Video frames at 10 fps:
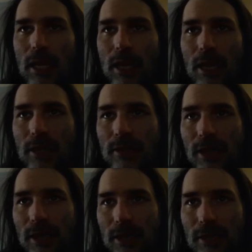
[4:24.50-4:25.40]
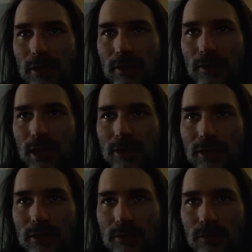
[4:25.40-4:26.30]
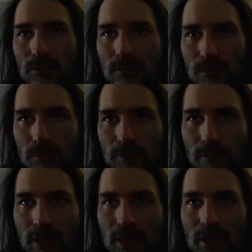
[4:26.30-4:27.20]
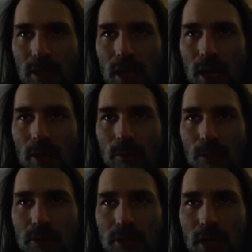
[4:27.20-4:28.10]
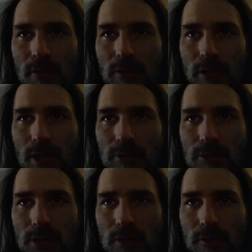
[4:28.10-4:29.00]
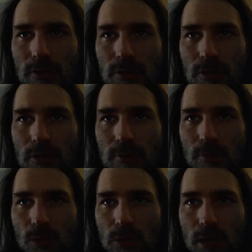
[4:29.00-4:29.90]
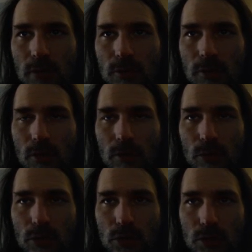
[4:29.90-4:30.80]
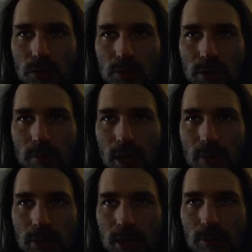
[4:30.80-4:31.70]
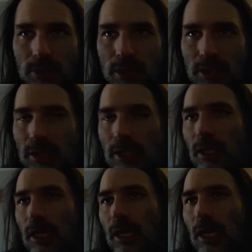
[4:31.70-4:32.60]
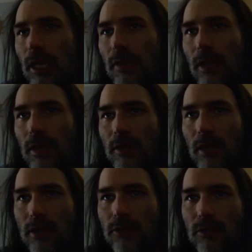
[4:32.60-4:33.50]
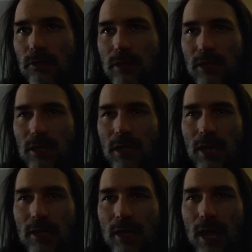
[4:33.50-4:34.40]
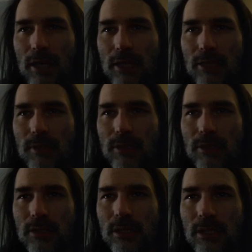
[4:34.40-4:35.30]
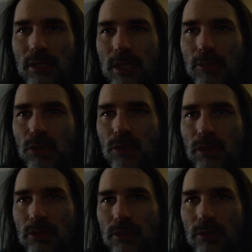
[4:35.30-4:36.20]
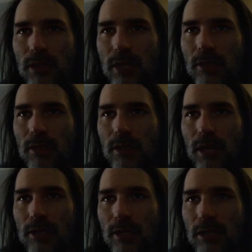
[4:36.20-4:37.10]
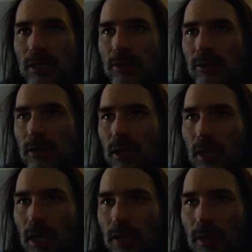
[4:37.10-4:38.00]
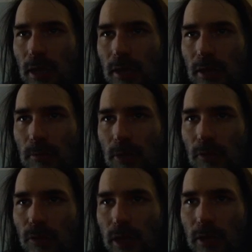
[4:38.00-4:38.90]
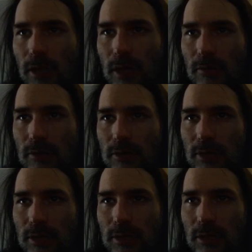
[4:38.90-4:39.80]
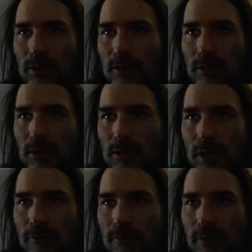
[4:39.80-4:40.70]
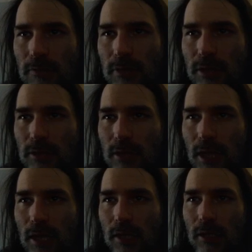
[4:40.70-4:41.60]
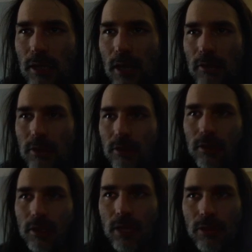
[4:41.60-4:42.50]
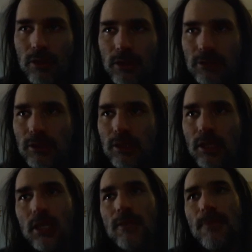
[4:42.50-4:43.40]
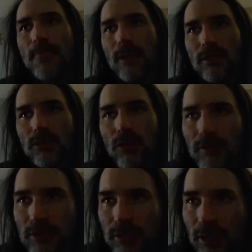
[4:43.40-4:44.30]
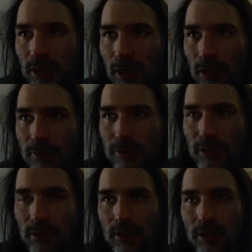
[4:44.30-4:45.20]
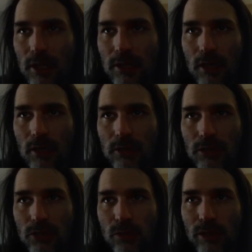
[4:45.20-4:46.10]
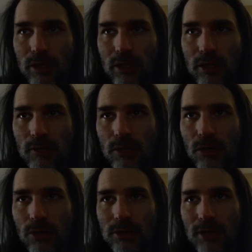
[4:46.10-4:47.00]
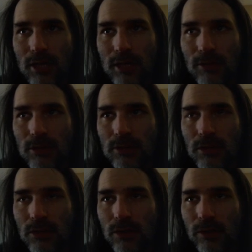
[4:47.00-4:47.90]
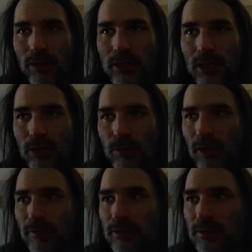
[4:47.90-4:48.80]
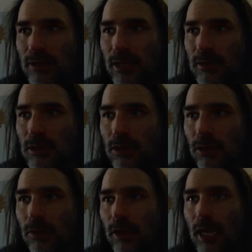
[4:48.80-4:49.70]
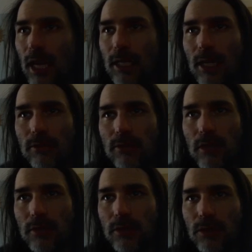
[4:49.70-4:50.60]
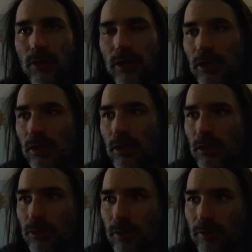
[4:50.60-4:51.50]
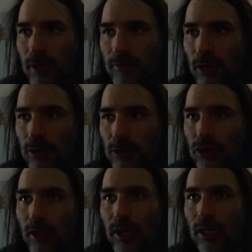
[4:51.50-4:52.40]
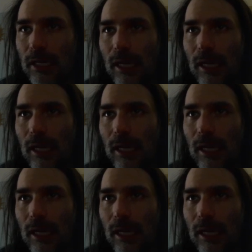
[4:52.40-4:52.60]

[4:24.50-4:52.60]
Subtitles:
And as it faded, I wasn't covering. I was looking for more shorts when it popped up, which I did. And then, so this is like the 990s basically I'm shorting, so 10 and 990s. And then I'm covering in the 960s, 950s, and down into the 930s. So obviously I could have held this thing to the $9 too, but you never know exactly what it's going to go. You want to take your profits as they're given to you. Again, that was another $20, $25 trade.